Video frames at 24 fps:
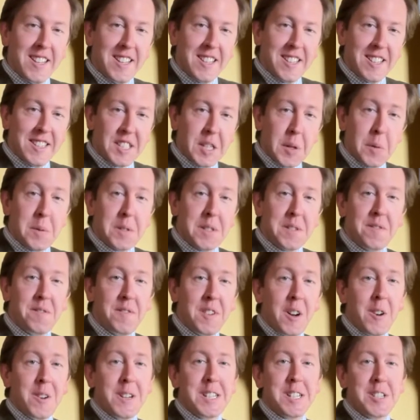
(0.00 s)
So it was a
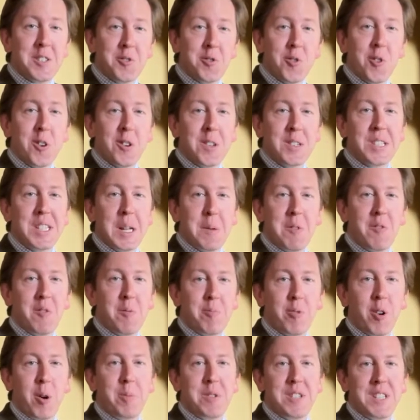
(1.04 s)
very strong summer for
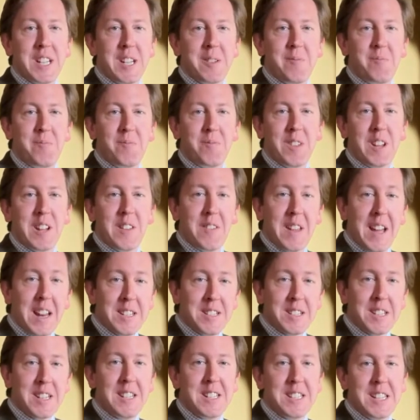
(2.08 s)
property, and that
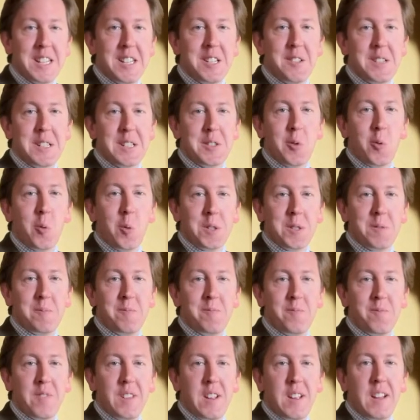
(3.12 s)
has continued into autumn.
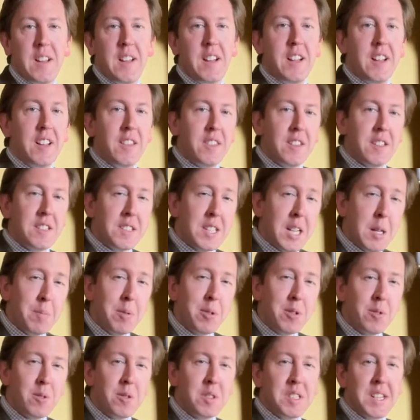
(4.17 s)
The
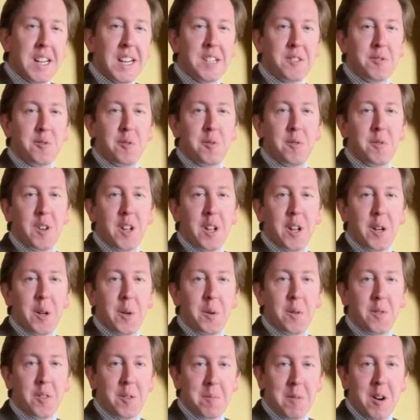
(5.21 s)
typical seasonal flow
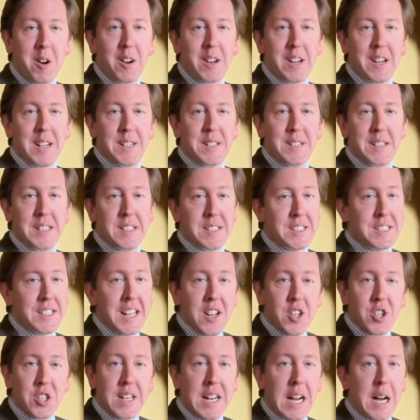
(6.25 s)
of the market is
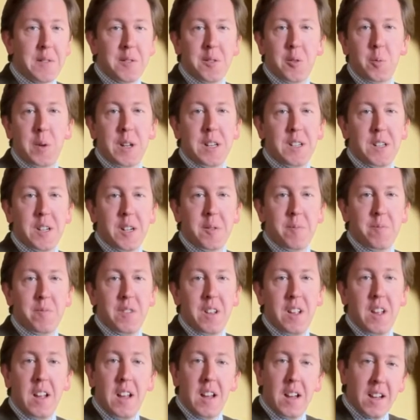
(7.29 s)
essentially out of the window,
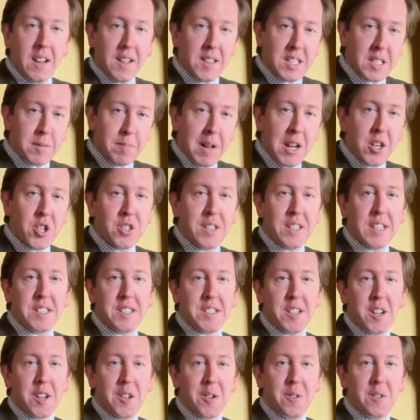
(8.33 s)
especially
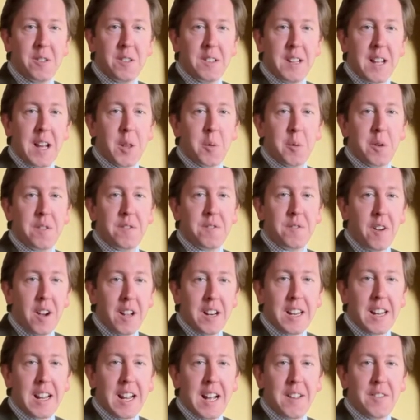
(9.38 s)
so now that we've
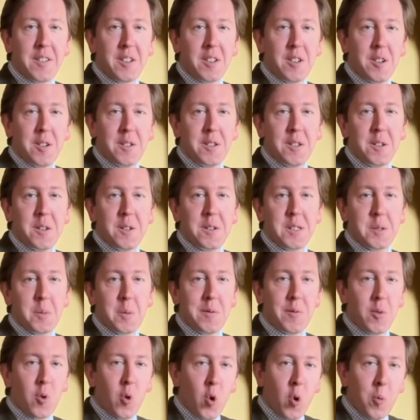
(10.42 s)
finally had the good news that
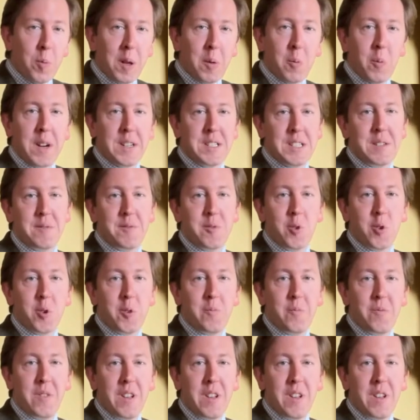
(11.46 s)
we've all been waiting for.